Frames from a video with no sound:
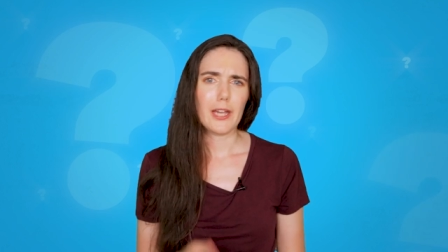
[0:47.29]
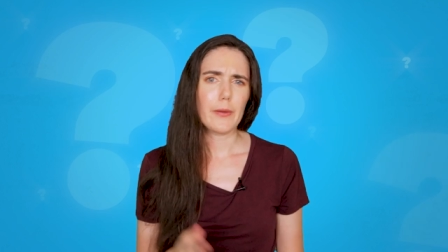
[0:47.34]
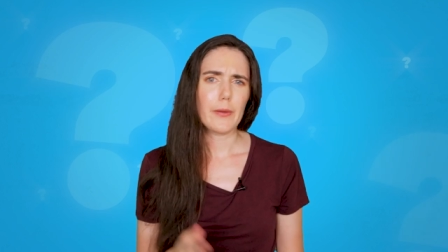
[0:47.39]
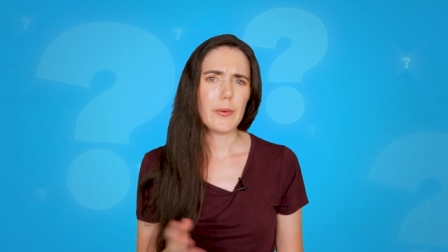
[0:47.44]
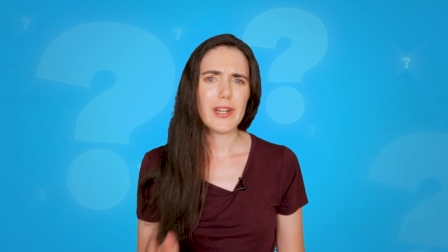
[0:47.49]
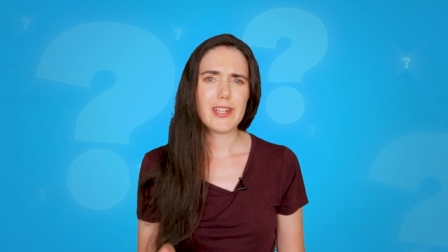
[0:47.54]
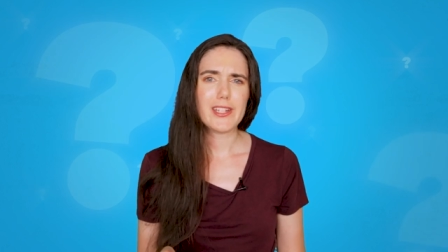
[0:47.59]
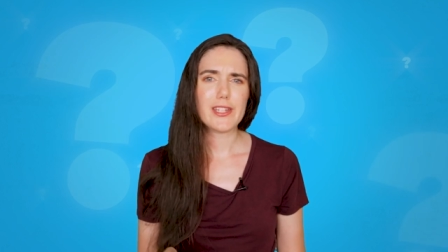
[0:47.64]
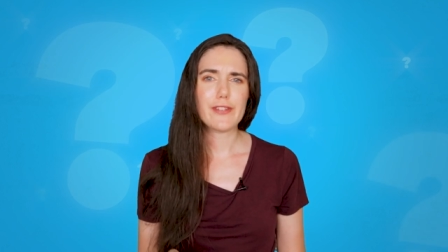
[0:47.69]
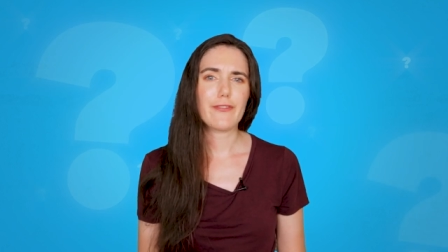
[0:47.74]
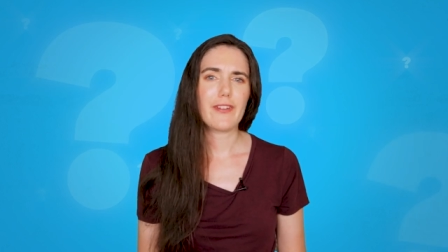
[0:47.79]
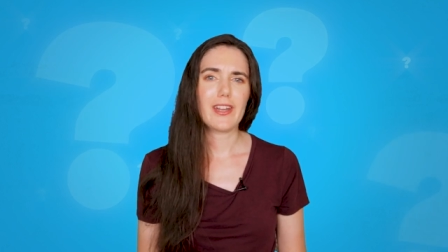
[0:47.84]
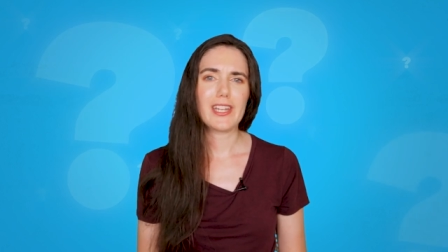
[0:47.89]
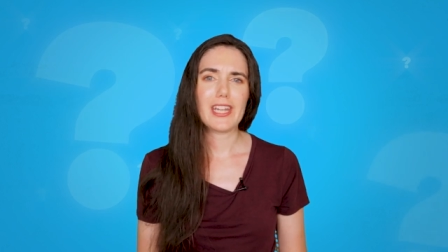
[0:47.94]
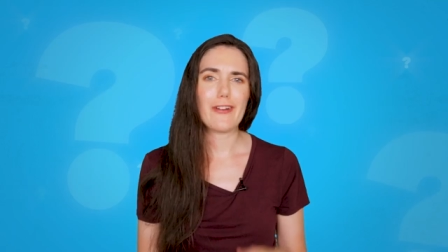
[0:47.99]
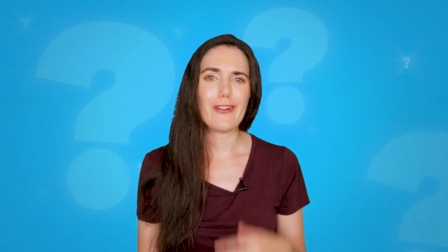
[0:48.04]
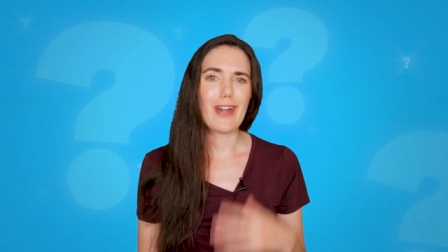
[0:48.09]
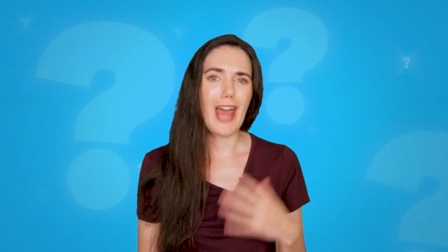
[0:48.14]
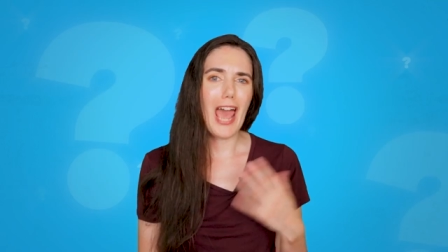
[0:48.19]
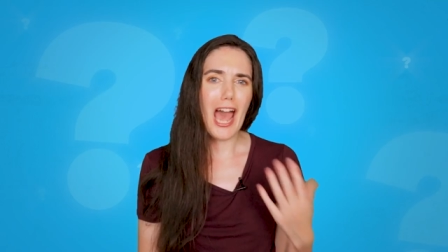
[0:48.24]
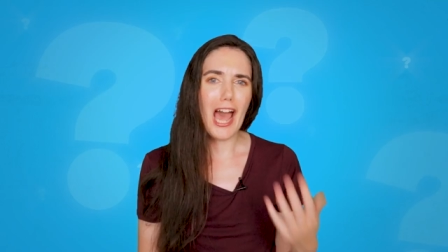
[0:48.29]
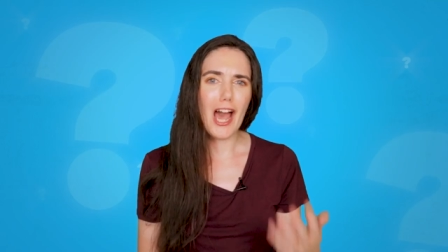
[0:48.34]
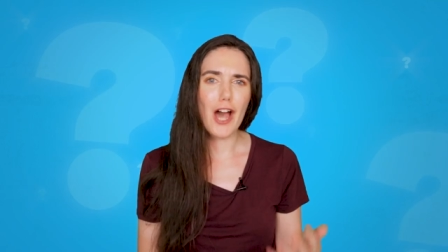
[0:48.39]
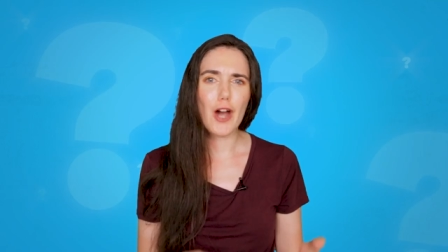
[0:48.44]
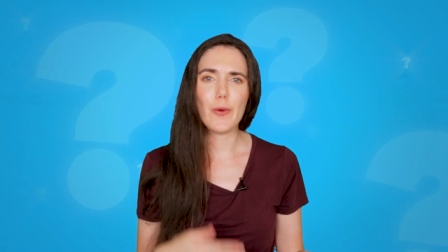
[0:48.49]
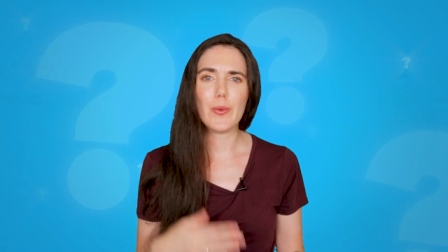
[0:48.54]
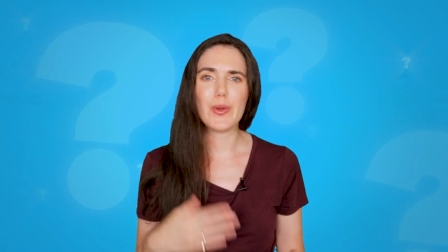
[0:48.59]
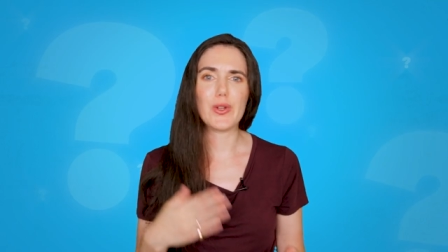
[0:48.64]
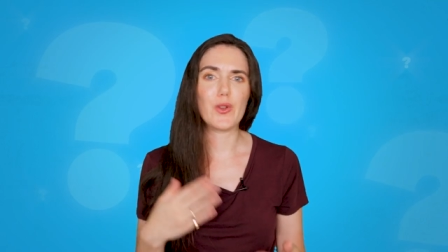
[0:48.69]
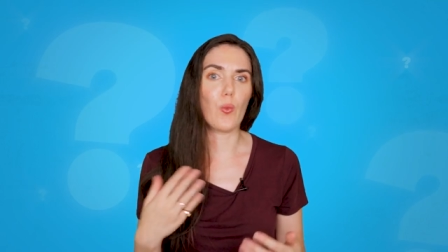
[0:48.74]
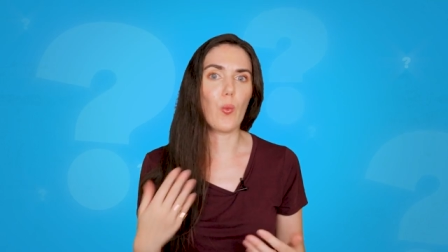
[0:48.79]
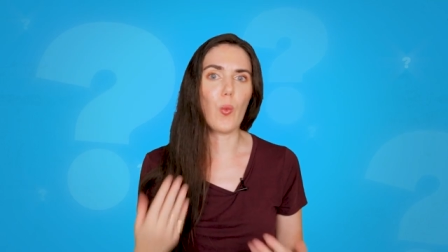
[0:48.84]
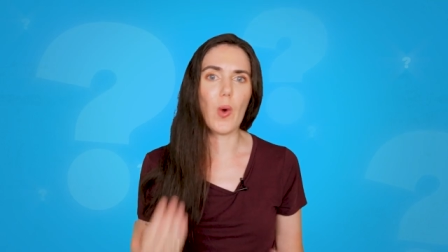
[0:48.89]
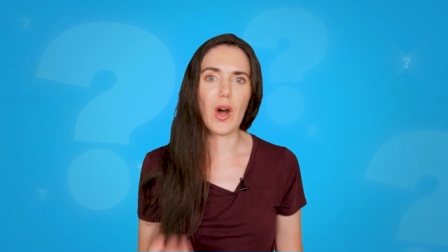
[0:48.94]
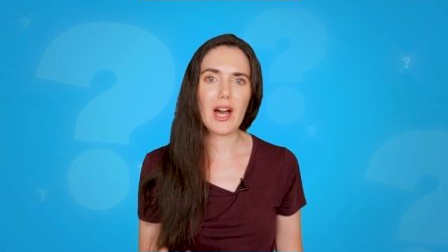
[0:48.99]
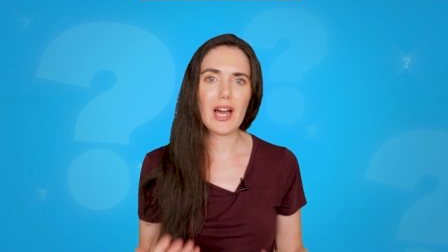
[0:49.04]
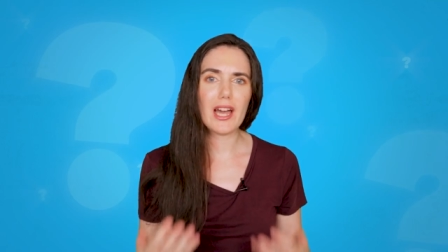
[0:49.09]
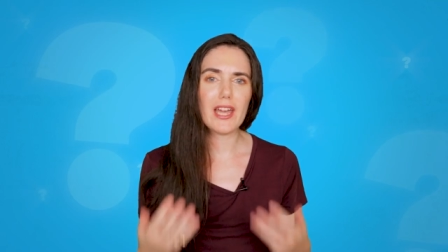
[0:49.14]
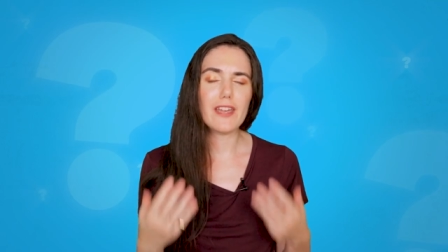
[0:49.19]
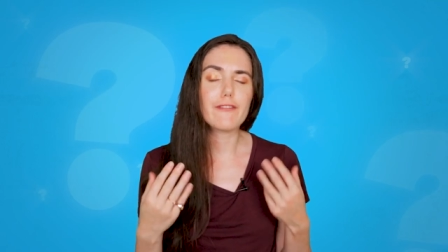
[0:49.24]
I wanted to find out how and
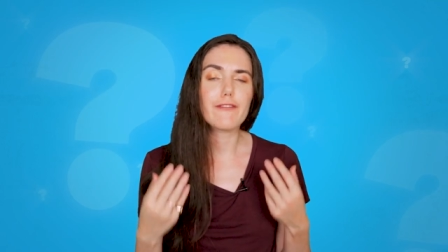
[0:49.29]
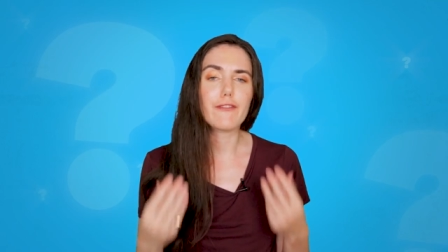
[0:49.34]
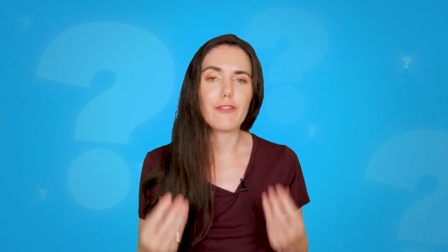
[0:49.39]
why